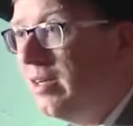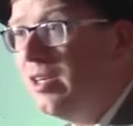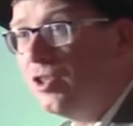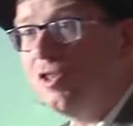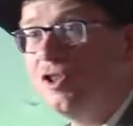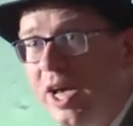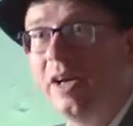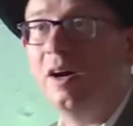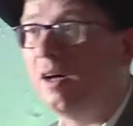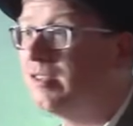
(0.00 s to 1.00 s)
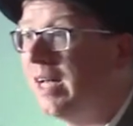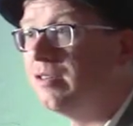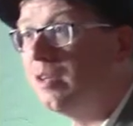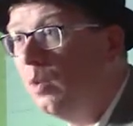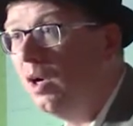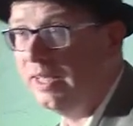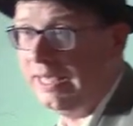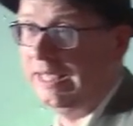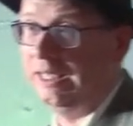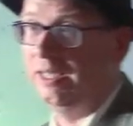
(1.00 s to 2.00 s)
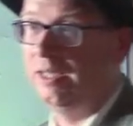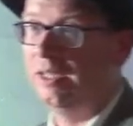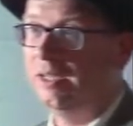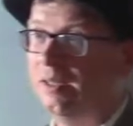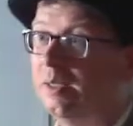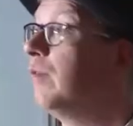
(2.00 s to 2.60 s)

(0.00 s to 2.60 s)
can just check our sets are working. The